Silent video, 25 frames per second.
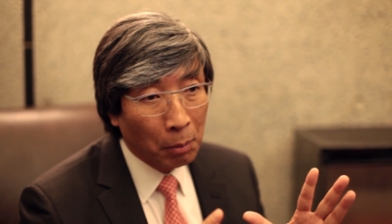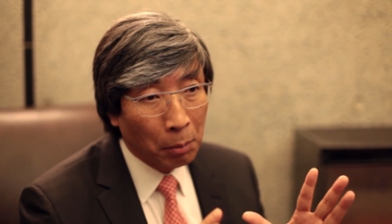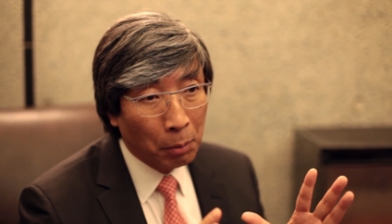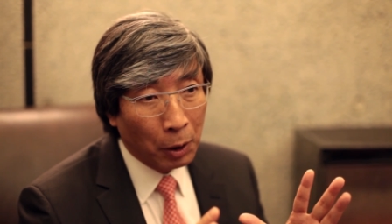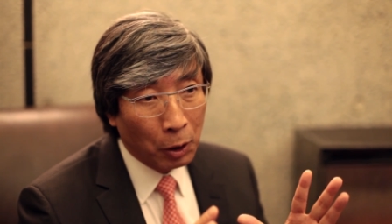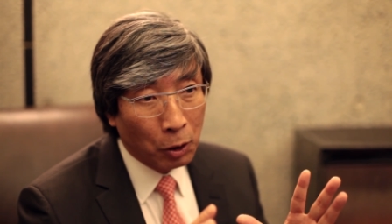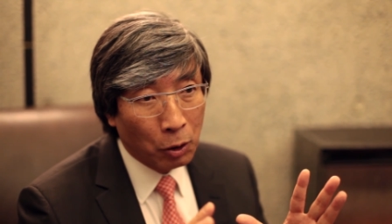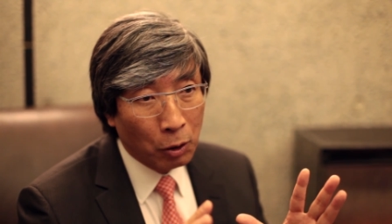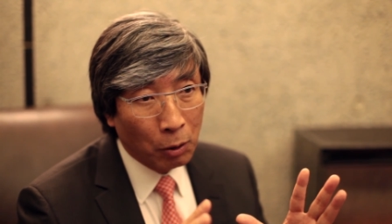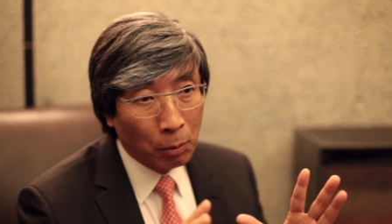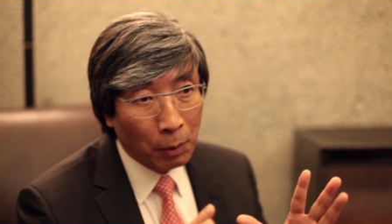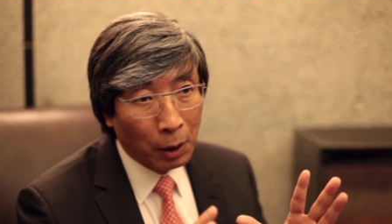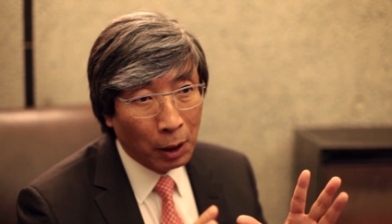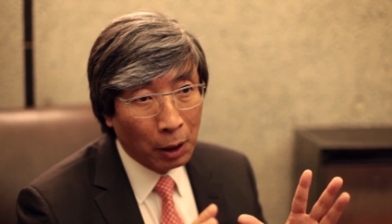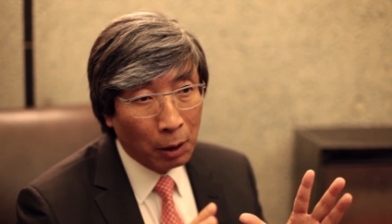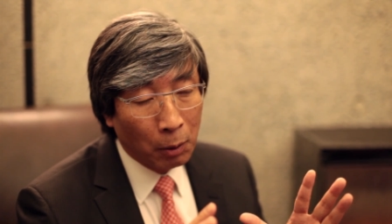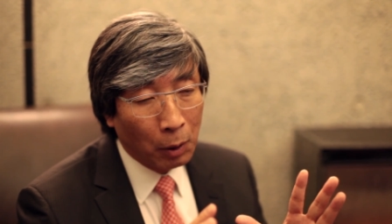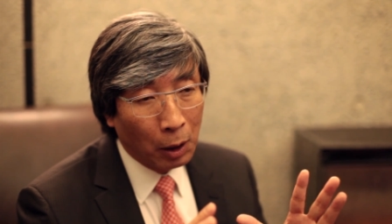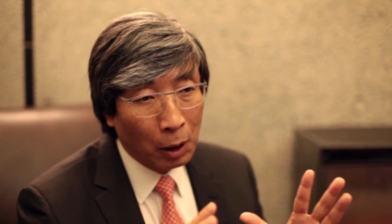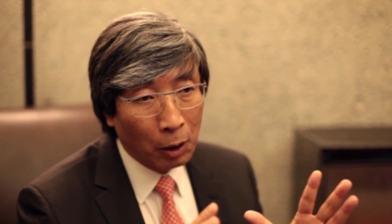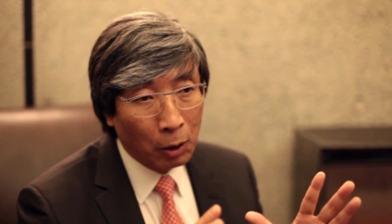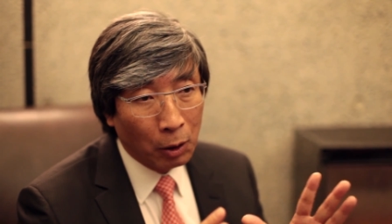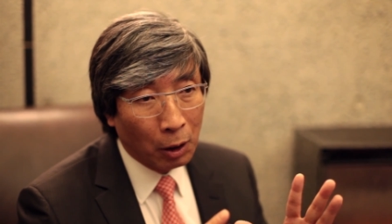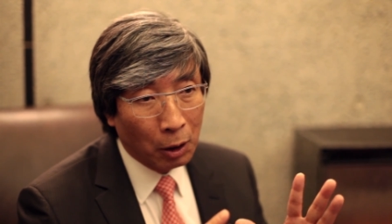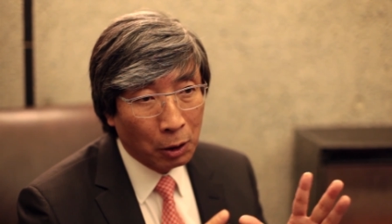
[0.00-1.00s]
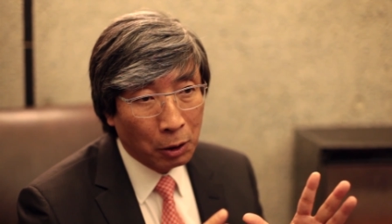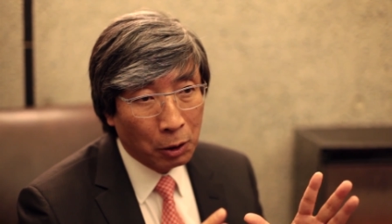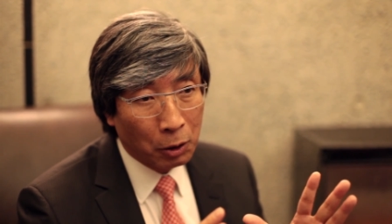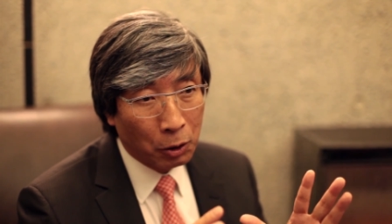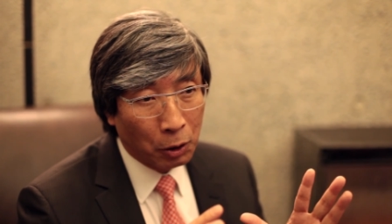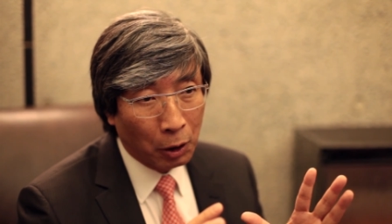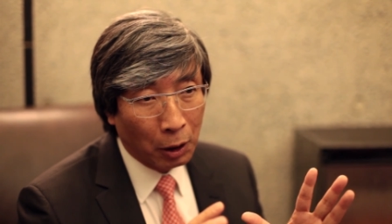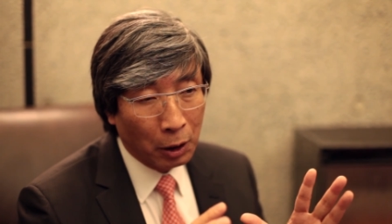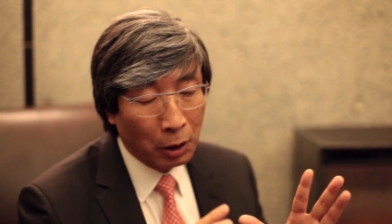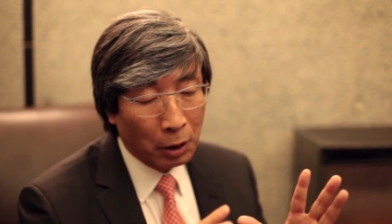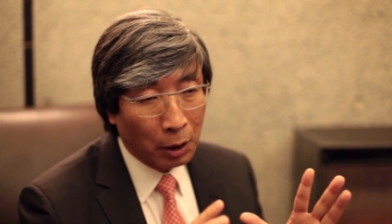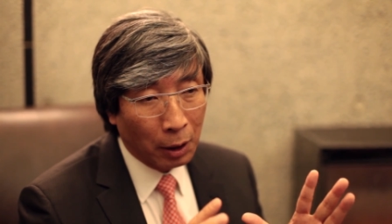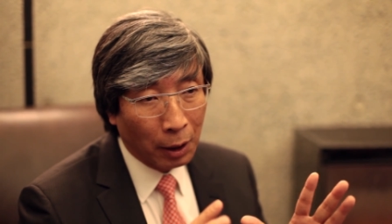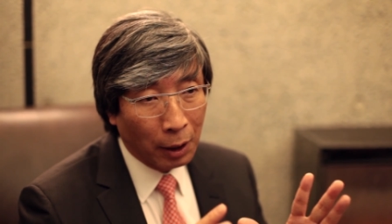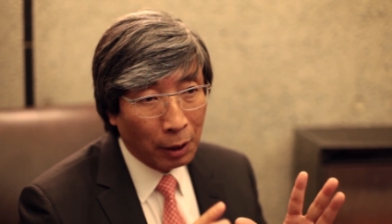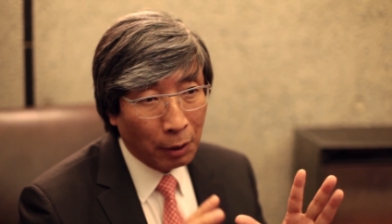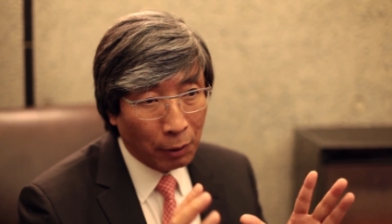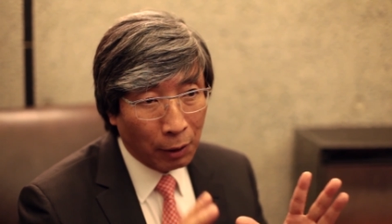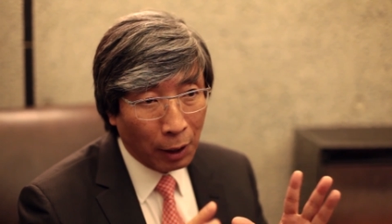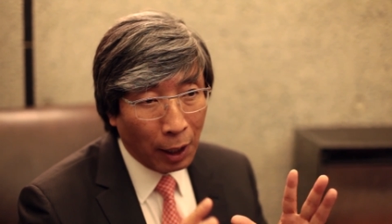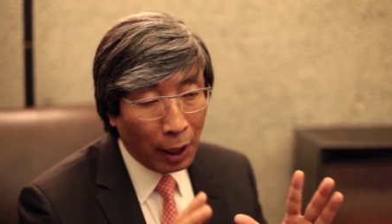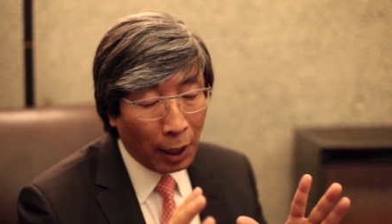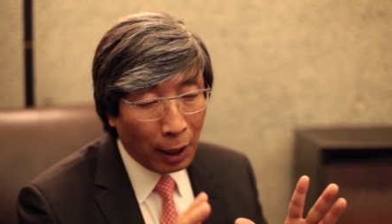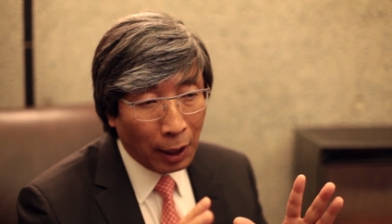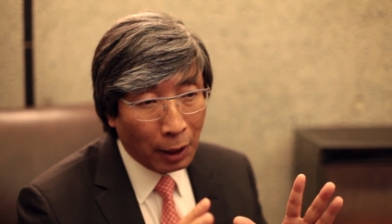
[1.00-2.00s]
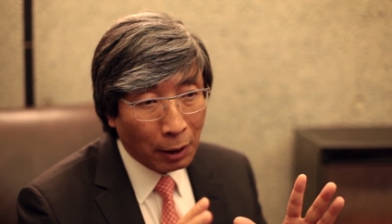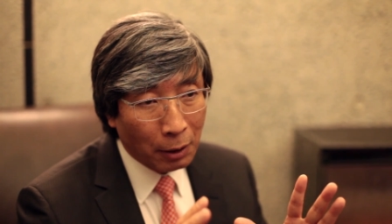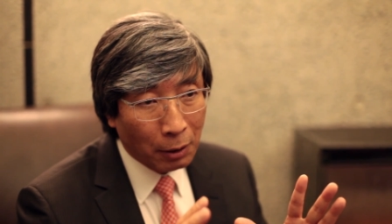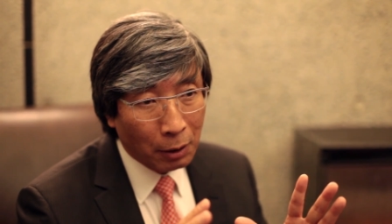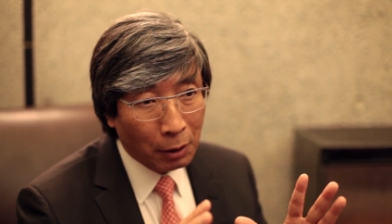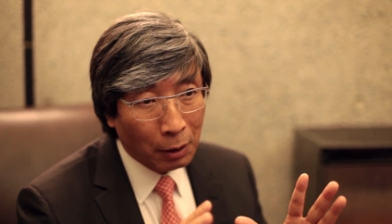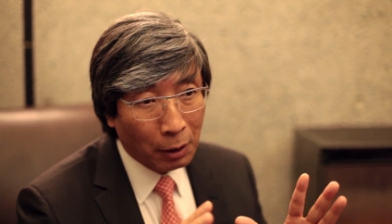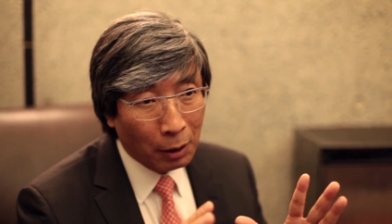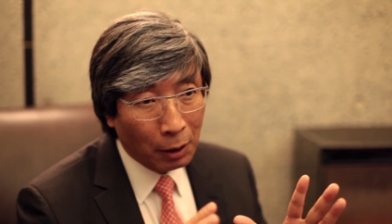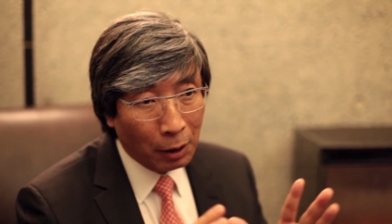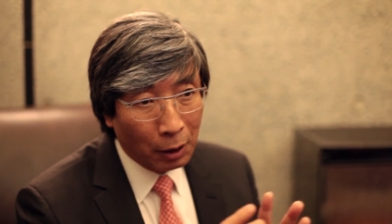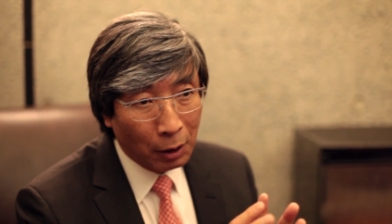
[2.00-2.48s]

but you may may not translate that